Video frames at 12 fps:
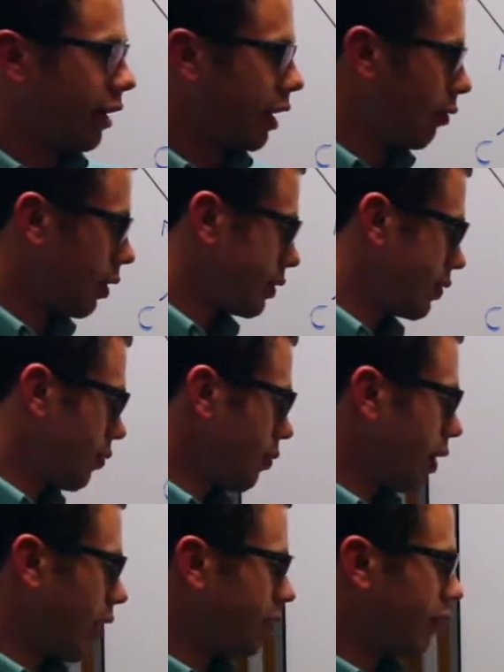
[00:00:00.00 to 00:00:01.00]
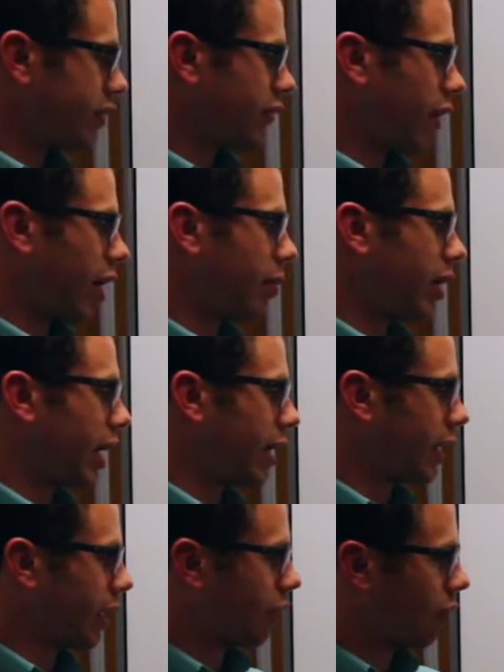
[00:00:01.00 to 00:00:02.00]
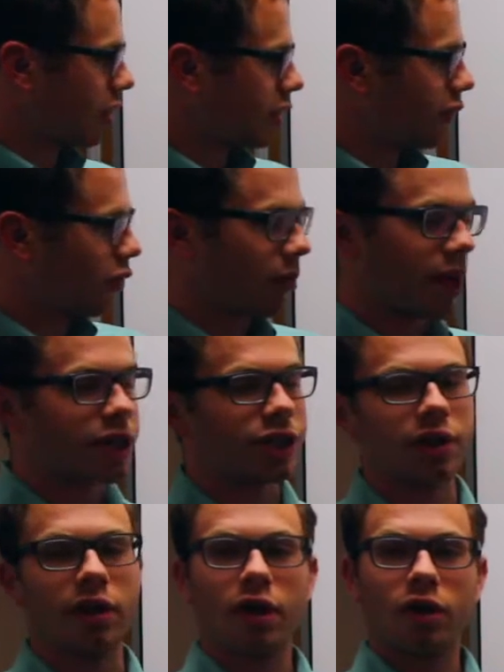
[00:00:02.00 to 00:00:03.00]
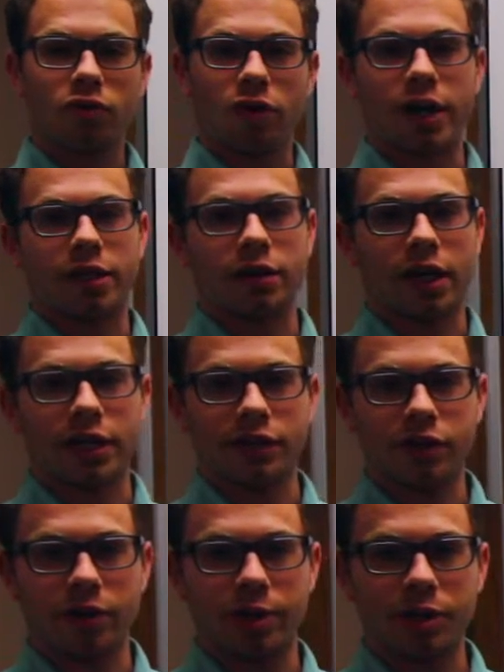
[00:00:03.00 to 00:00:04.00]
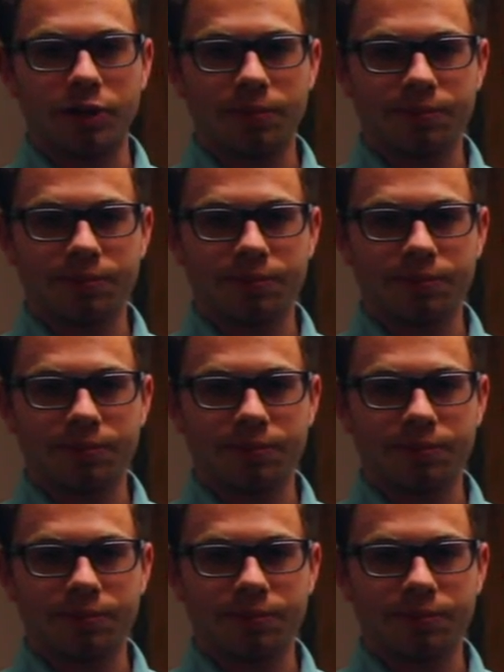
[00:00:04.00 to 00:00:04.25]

He runs through the offensive lineman and then across the formation right at the line of scrimmage.